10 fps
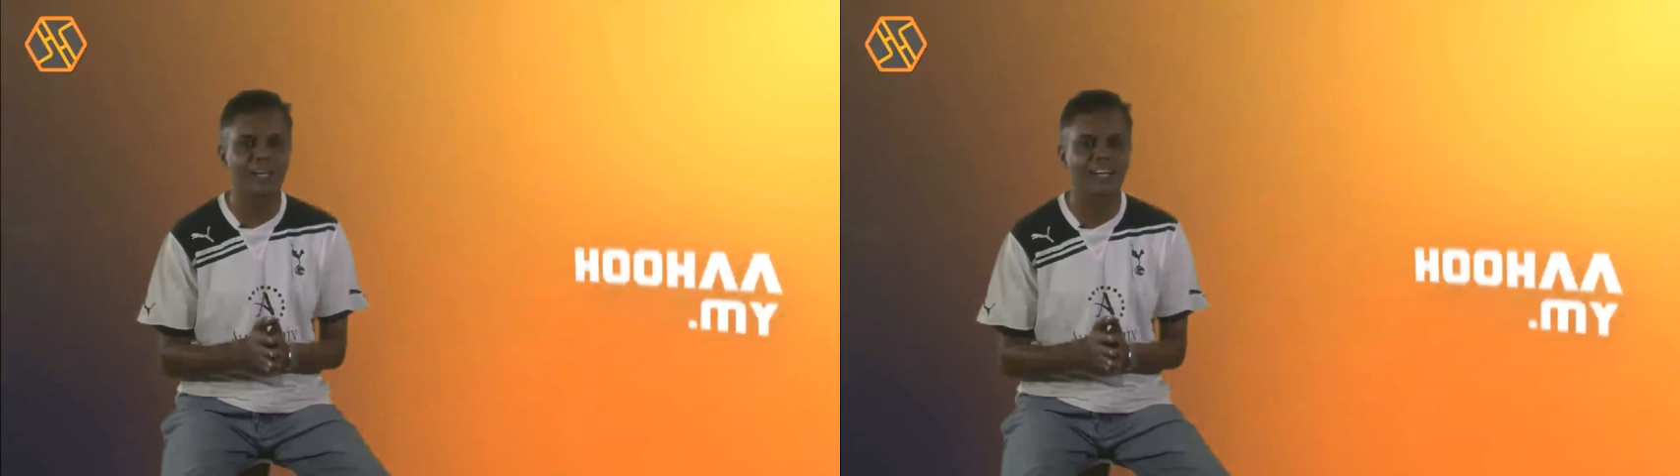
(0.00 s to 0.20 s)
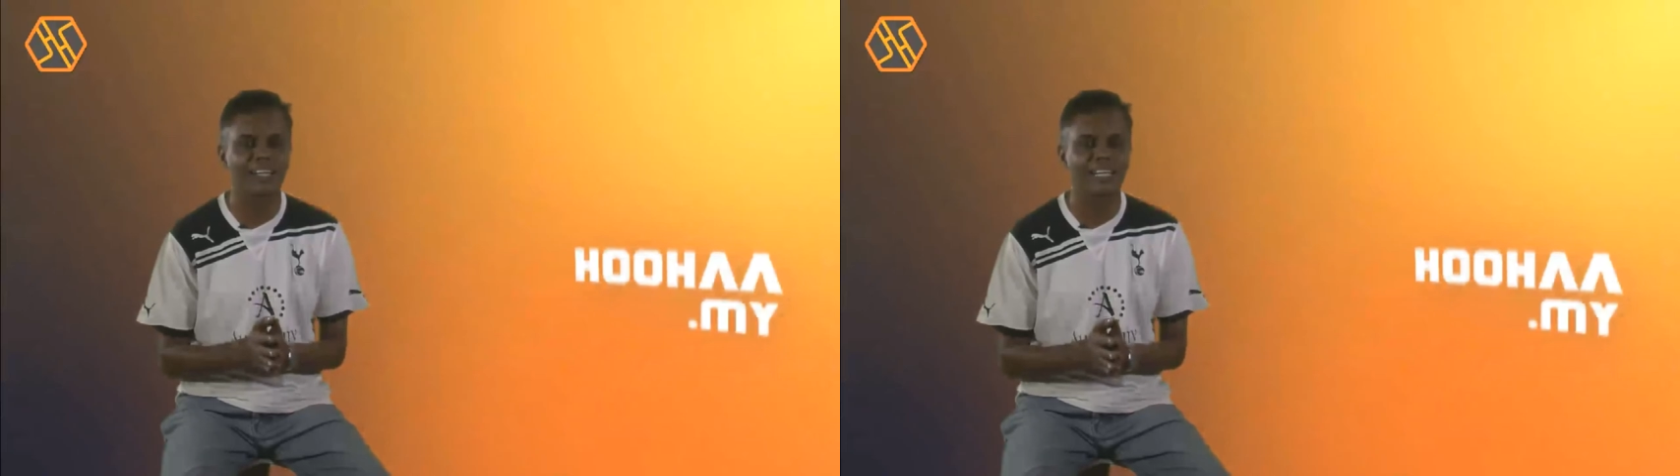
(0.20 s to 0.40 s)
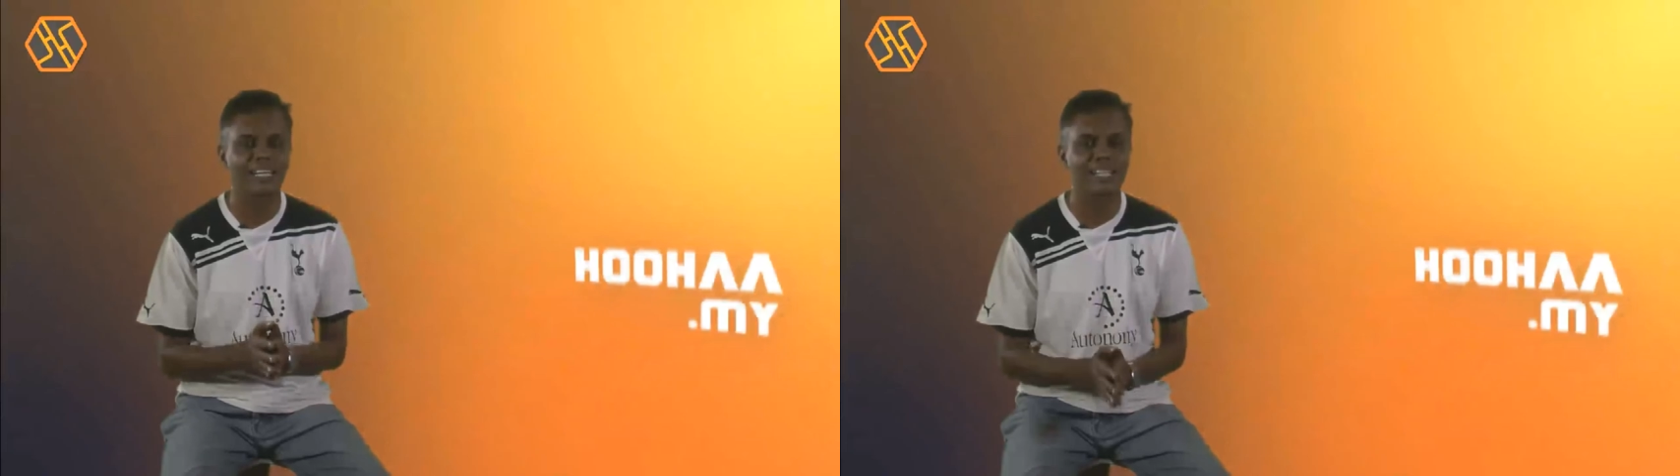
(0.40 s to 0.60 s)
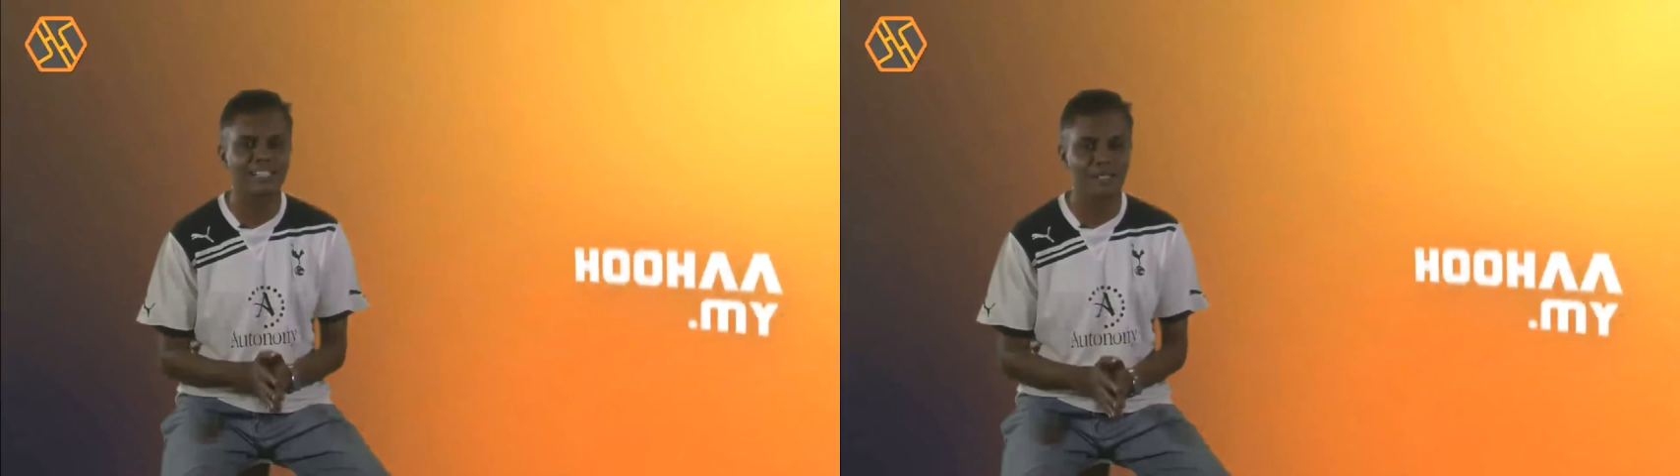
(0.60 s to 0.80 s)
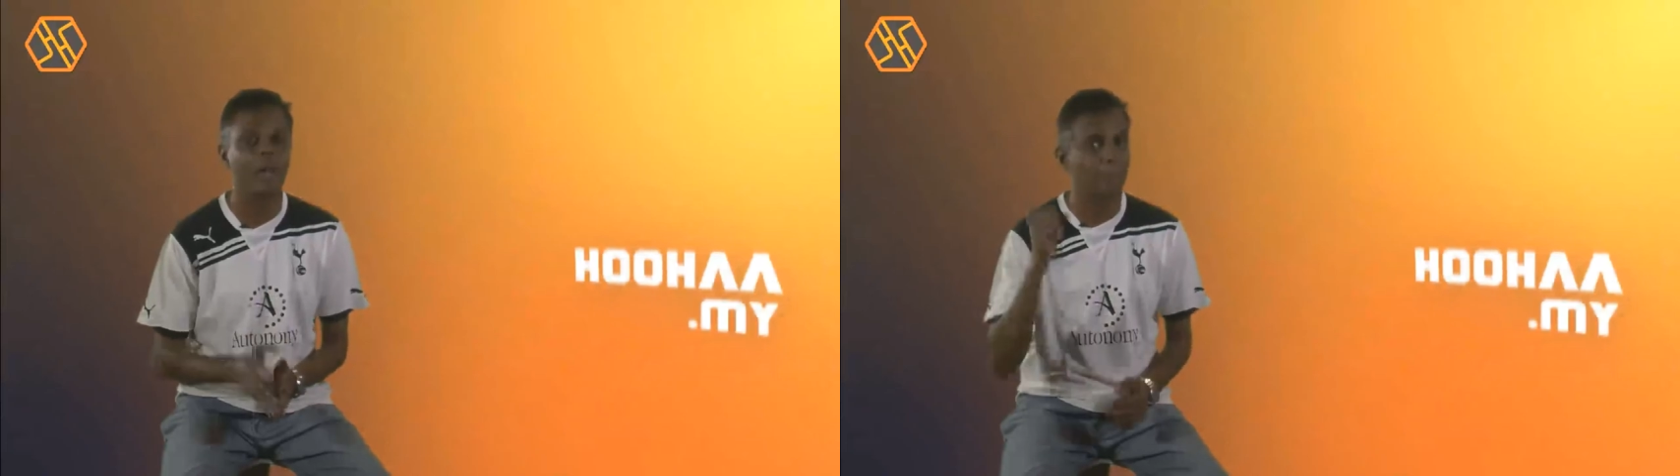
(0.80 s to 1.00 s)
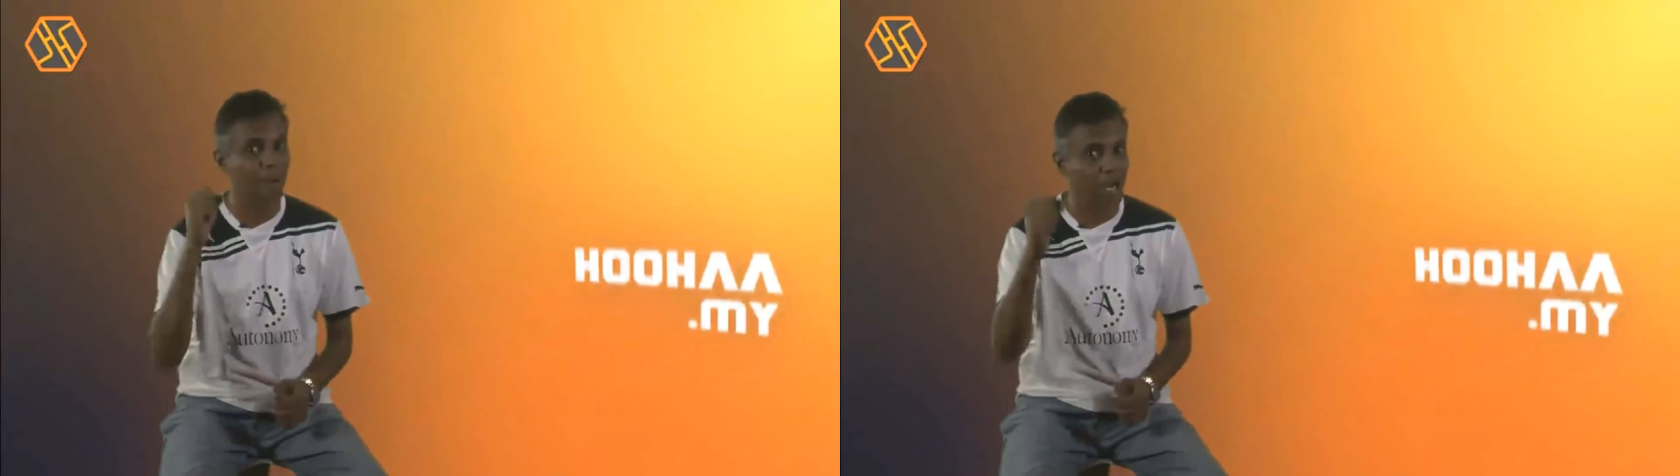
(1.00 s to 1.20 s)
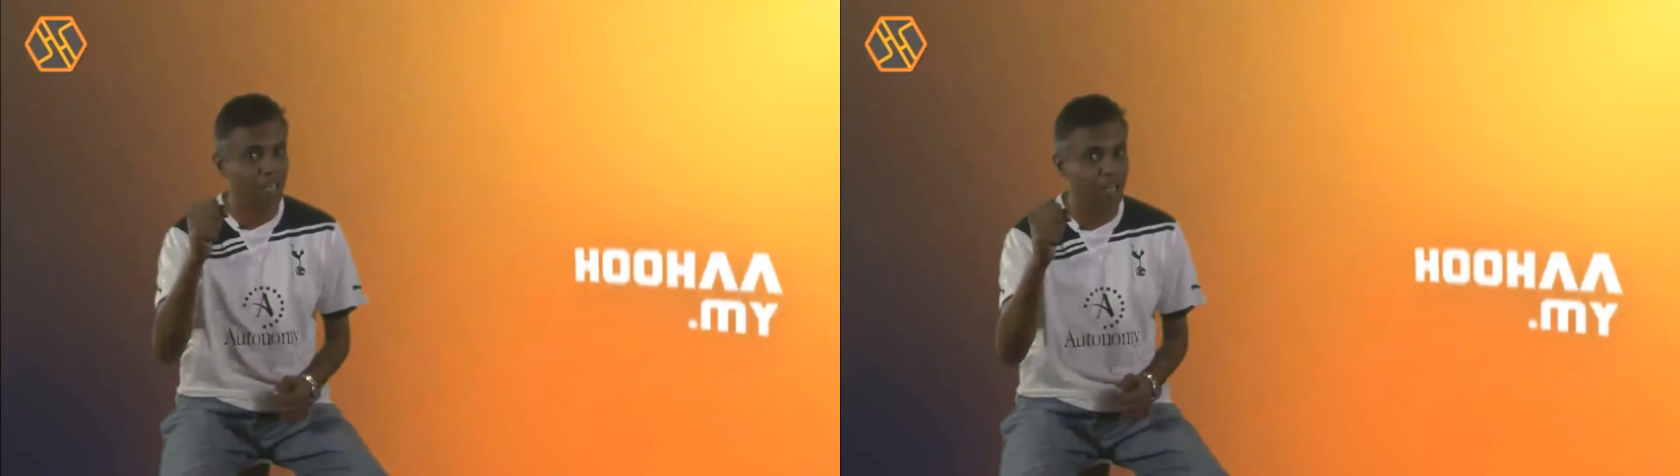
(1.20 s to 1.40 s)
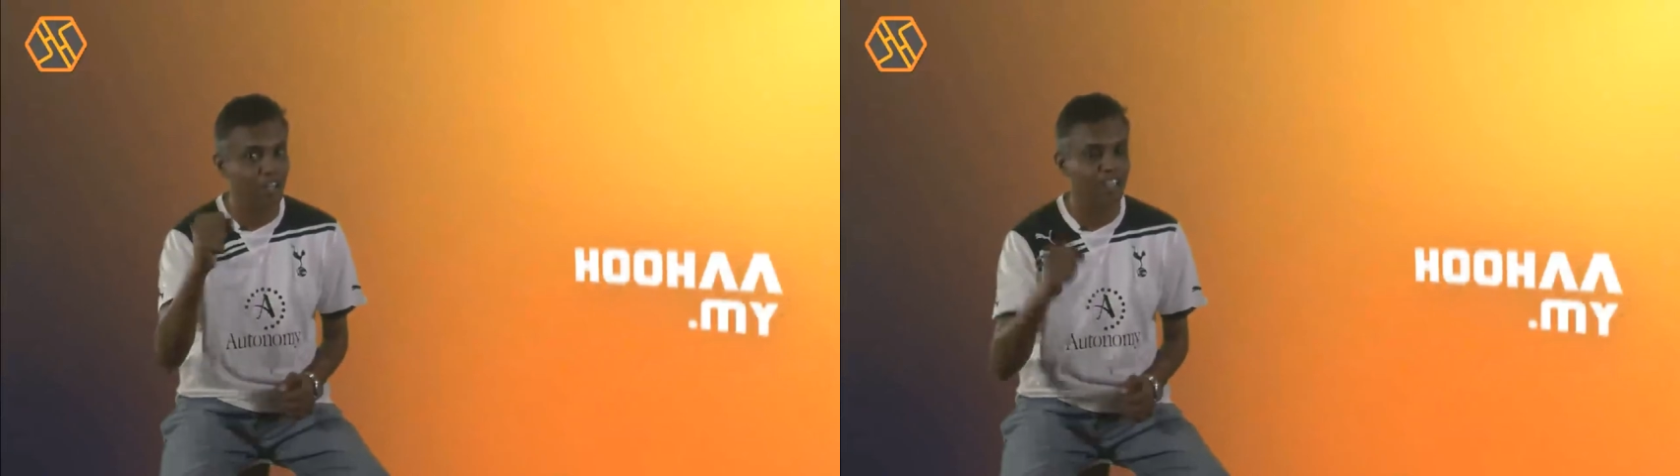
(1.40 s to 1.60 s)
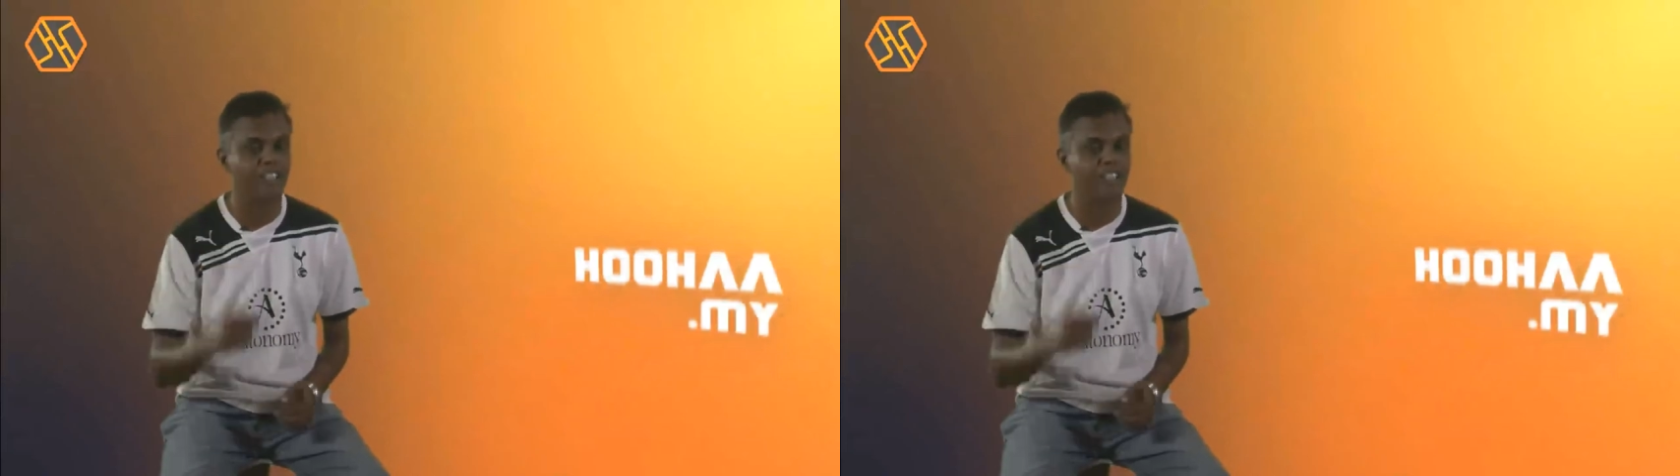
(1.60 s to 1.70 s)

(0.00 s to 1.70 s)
I, it's party on.